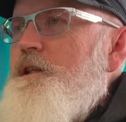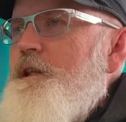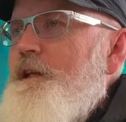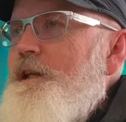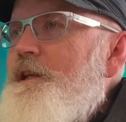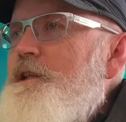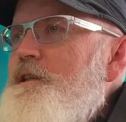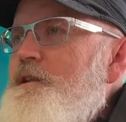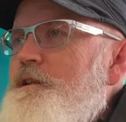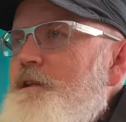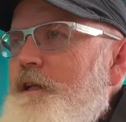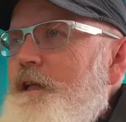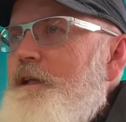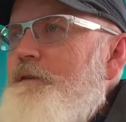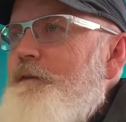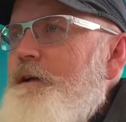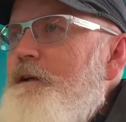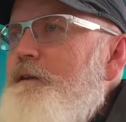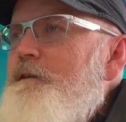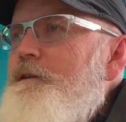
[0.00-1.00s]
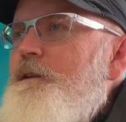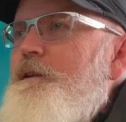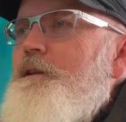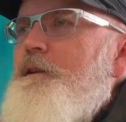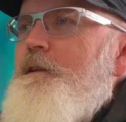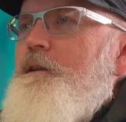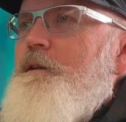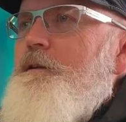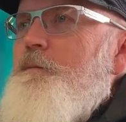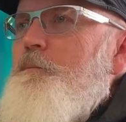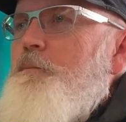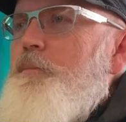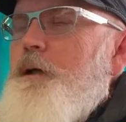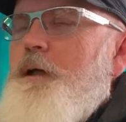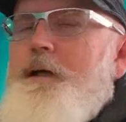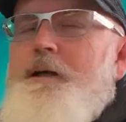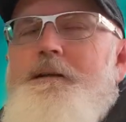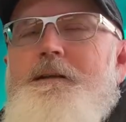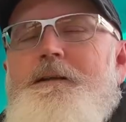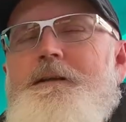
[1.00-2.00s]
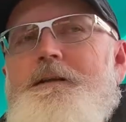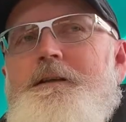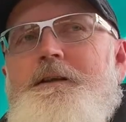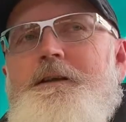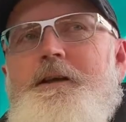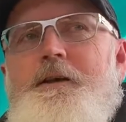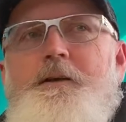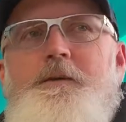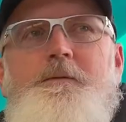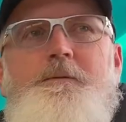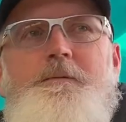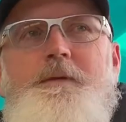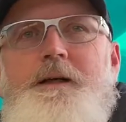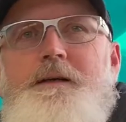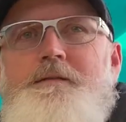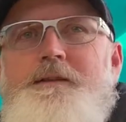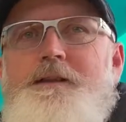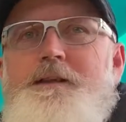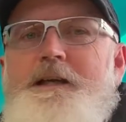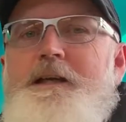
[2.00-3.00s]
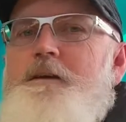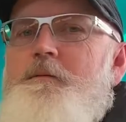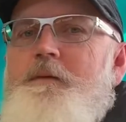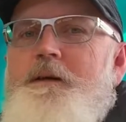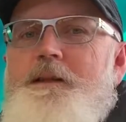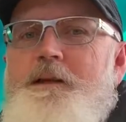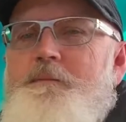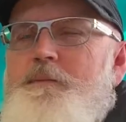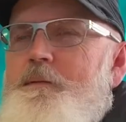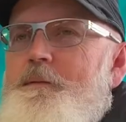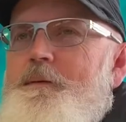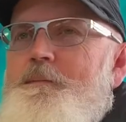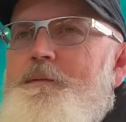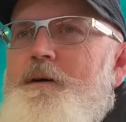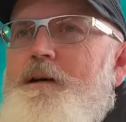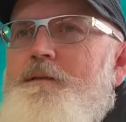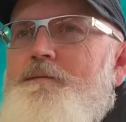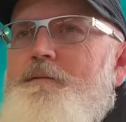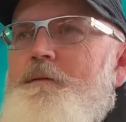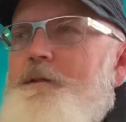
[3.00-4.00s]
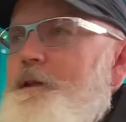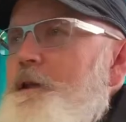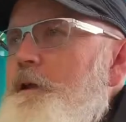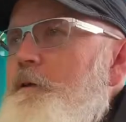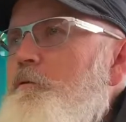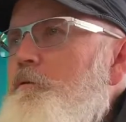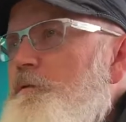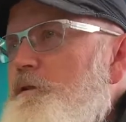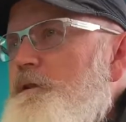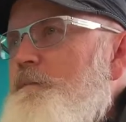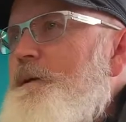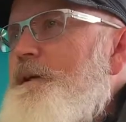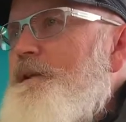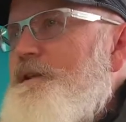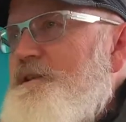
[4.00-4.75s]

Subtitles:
they need to deliver, but I think equally they're probably mindful they don't want to be